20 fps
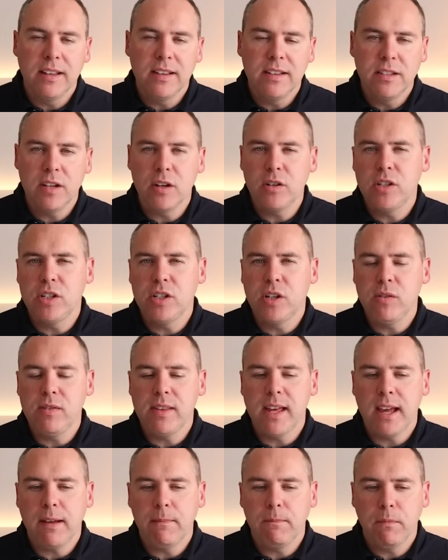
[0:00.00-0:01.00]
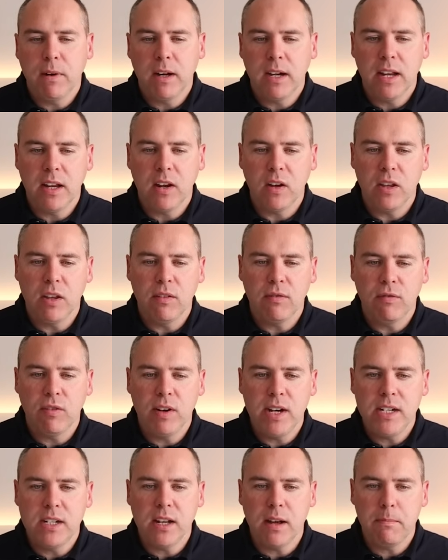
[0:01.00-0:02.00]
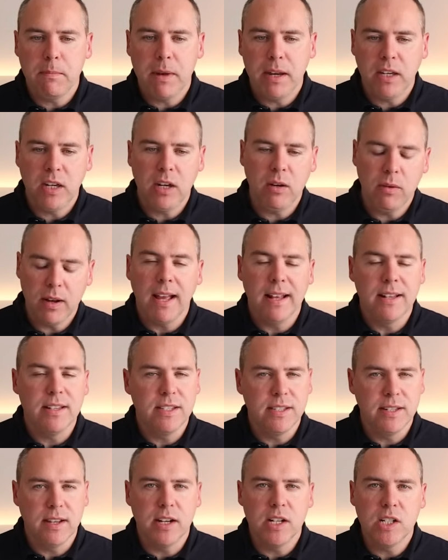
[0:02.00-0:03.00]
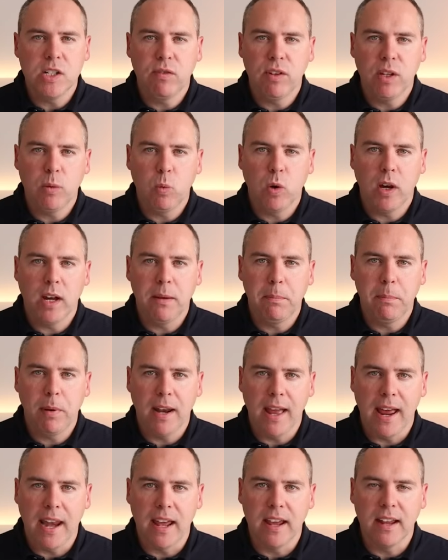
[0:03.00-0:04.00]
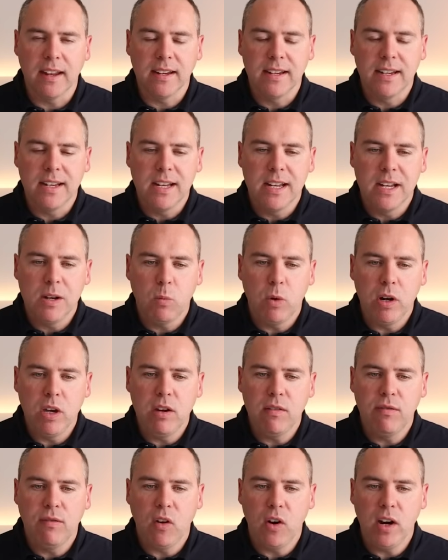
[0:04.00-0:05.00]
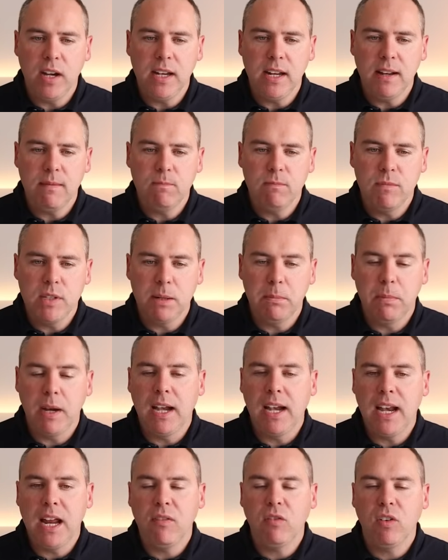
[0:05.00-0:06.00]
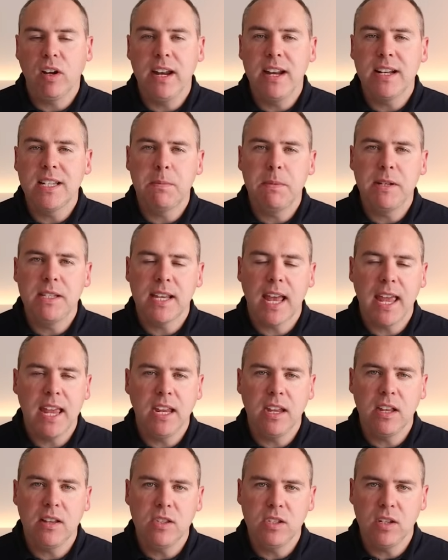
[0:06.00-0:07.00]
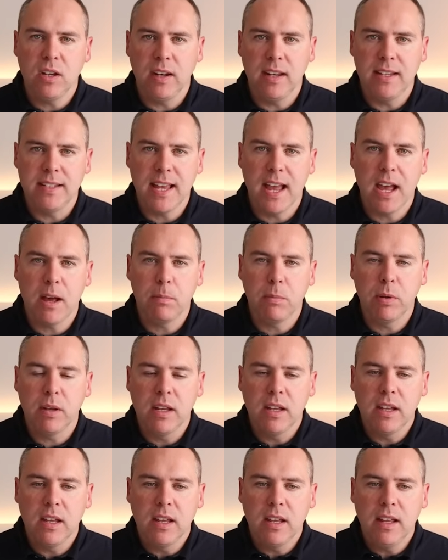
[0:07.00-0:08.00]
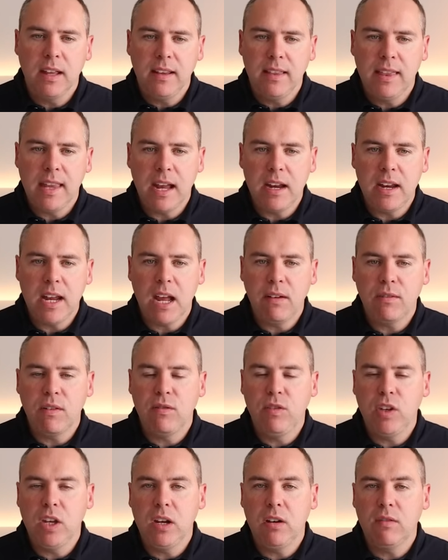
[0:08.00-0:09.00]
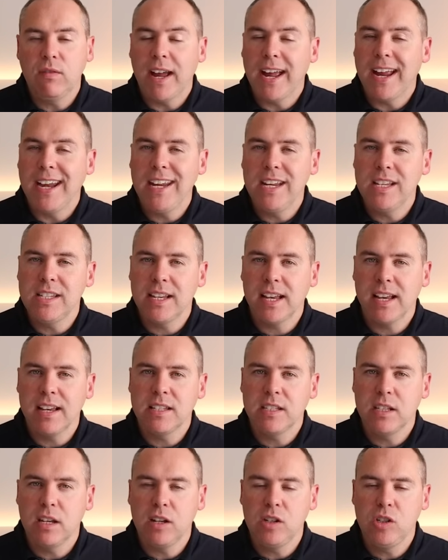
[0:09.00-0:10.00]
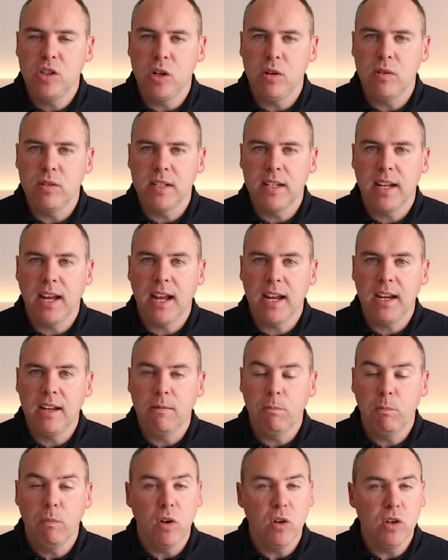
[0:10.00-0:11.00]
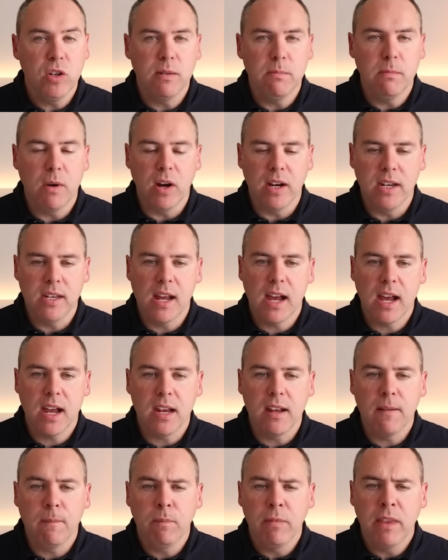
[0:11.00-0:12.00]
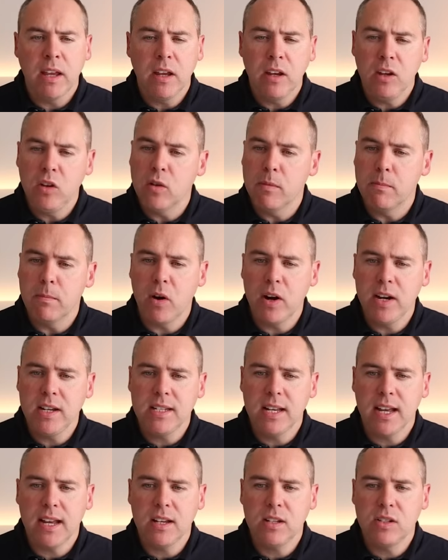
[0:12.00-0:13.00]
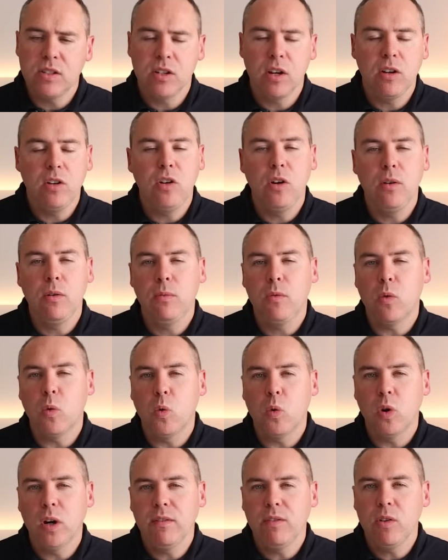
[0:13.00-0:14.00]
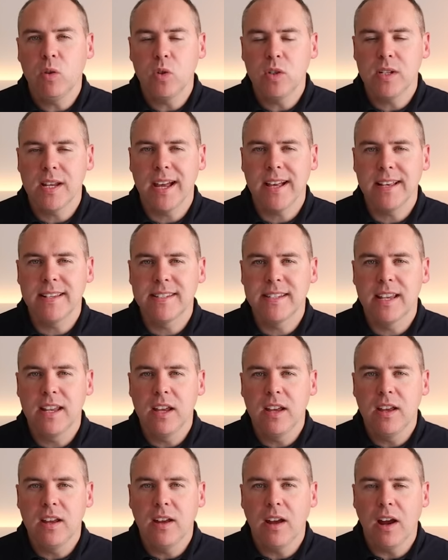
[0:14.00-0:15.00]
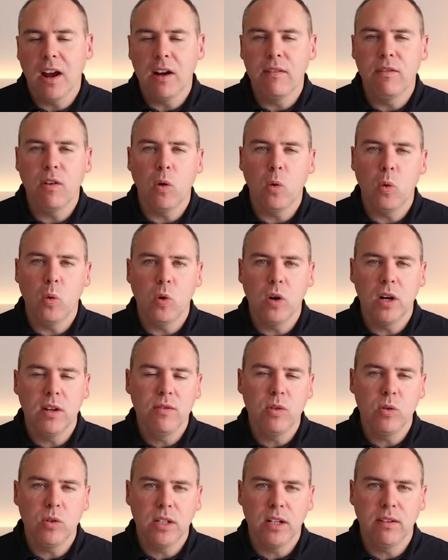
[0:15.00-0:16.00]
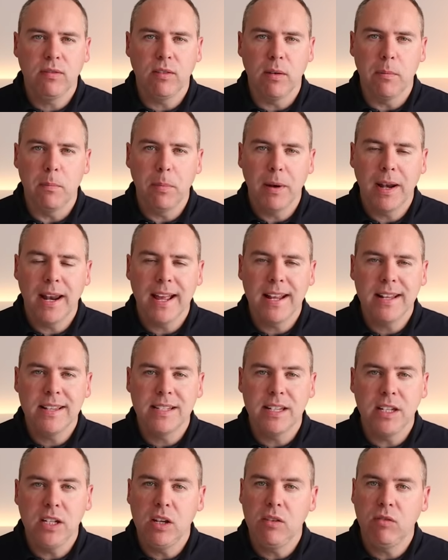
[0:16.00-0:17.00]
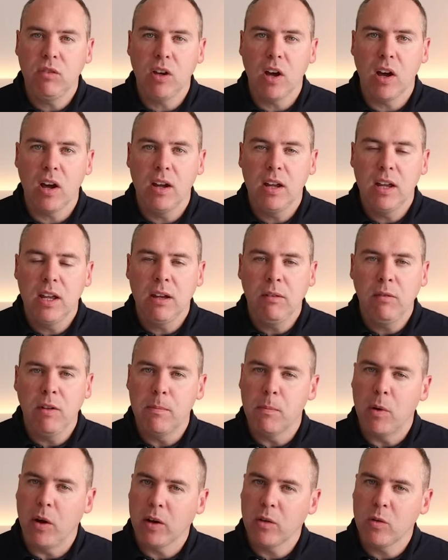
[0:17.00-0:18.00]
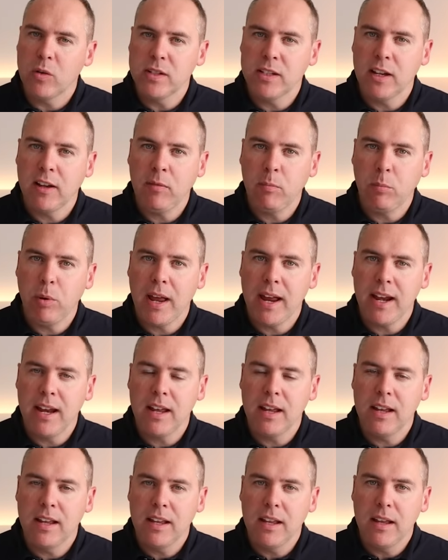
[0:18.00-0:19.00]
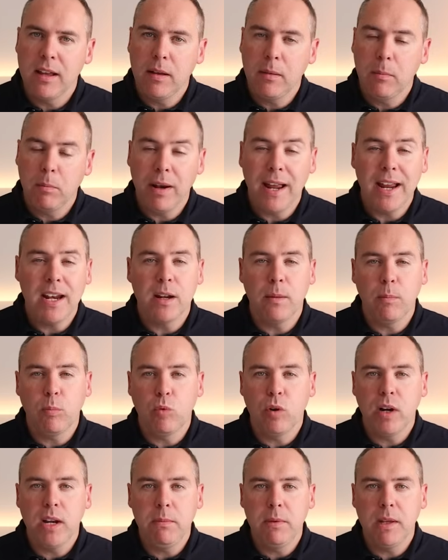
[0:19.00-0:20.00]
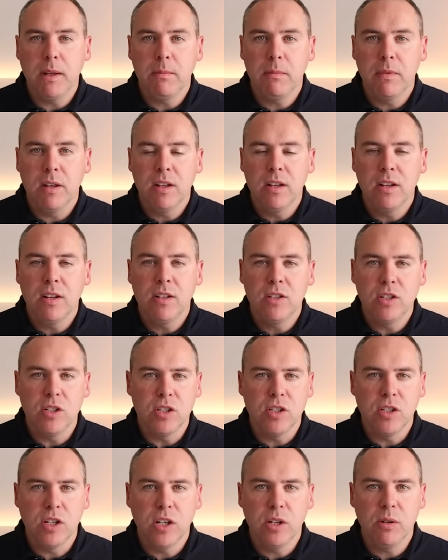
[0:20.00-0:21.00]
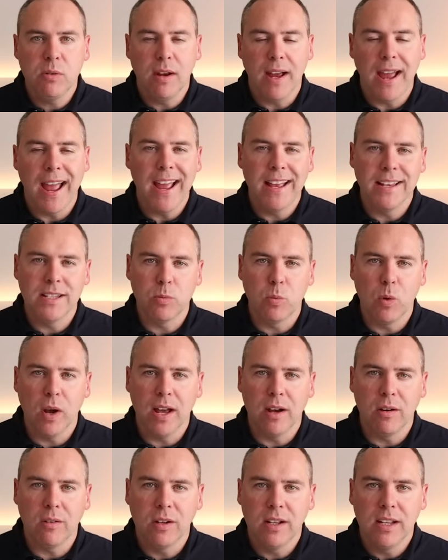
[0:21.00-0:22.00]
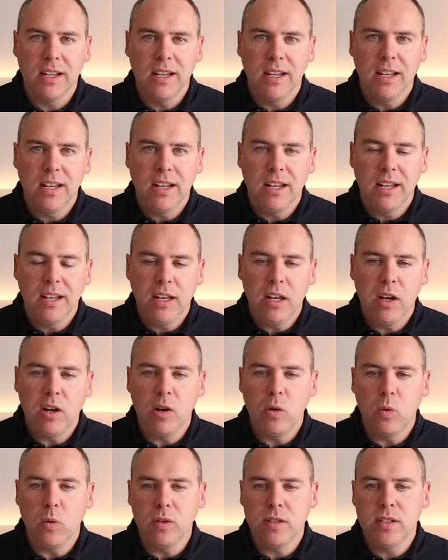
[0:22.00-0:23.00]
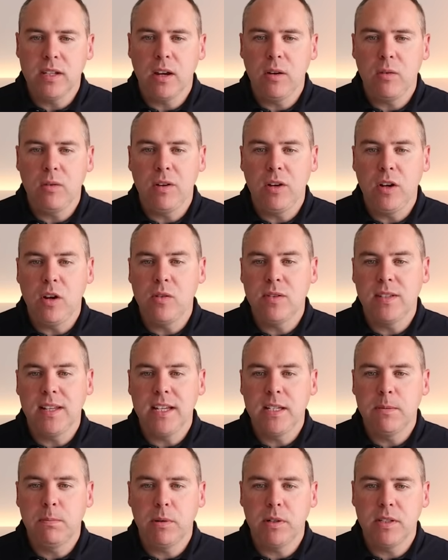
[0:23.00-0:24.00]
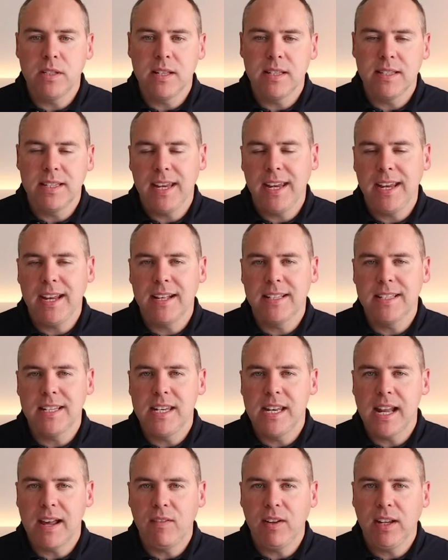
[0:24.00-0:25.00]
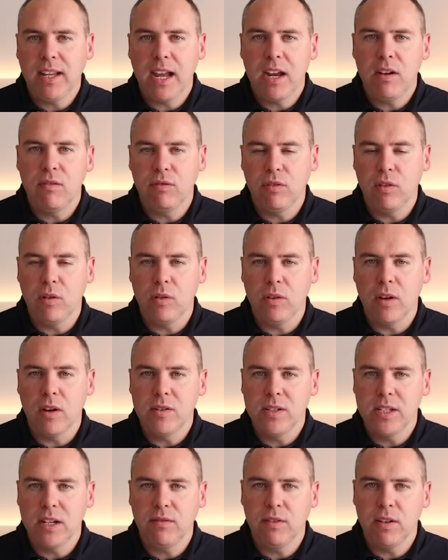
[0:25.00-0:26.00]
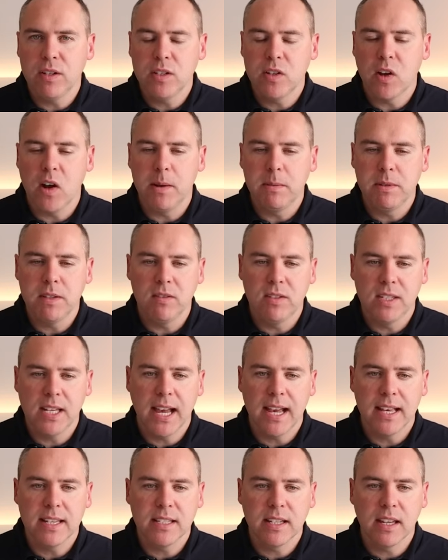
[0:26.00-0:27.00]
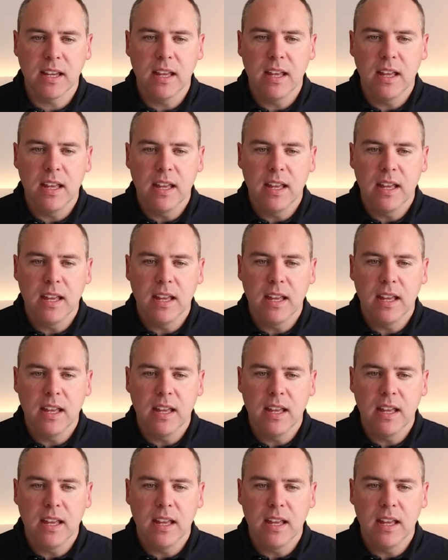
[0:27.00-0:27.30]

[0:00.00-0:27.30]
So to do that, click on the three dot menu and search for the word Planner. When you find it, simply left click to be taken to this app. Now you have a view of any tasks that are due today under My Day. Your My Tasks show you all of your tasks over all of your different plans that you've got with Microsoft Planner, Planner Premium, To Do as well. You can also use these buttons here to navigate through those different types of tasks.